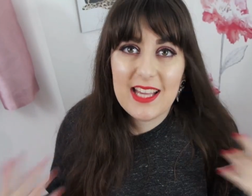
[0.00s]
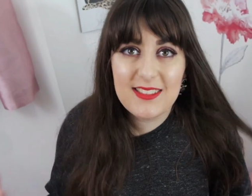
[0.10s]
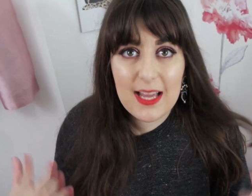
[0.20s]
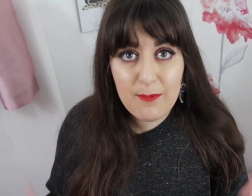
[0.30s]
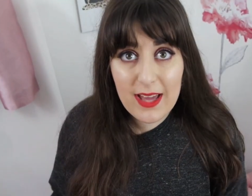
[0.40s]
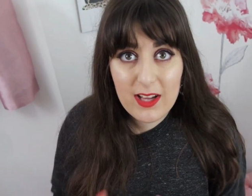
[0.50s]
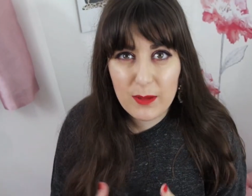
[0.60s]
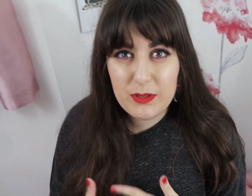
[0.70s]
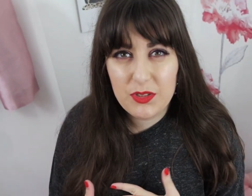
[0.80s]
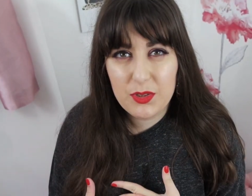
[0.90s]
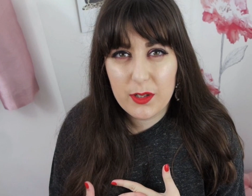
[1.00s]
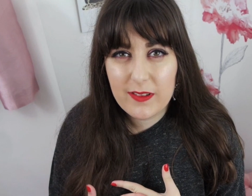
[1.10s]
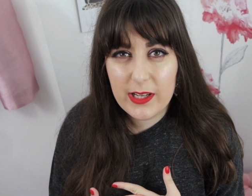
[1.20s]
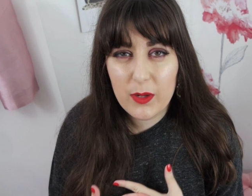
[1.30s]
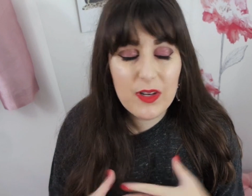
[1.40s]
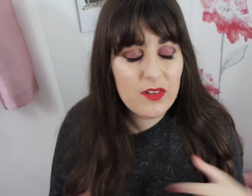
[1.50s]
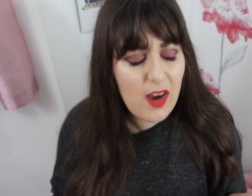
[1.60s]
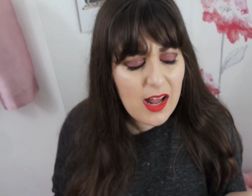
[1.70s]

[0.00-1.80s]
is a makeup tutorial, and